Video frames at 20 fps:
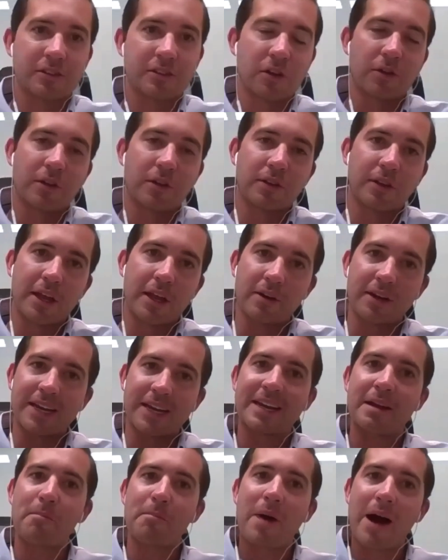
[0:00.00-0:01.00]
so that they don't
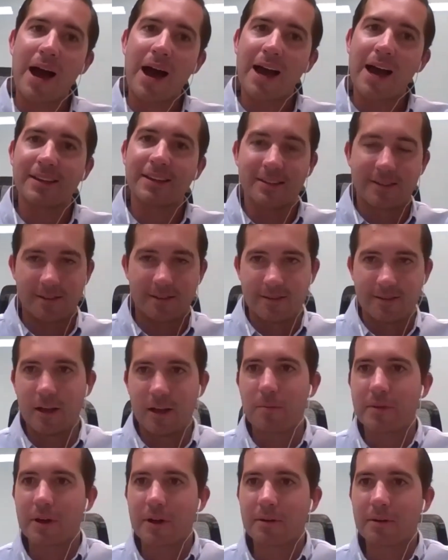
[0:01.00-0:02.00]
get in a bind
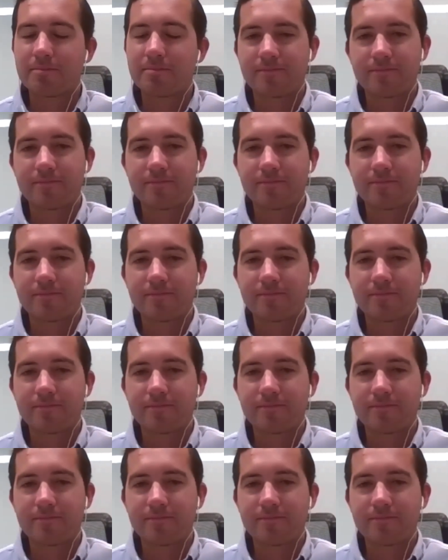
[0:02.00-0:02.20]
up there.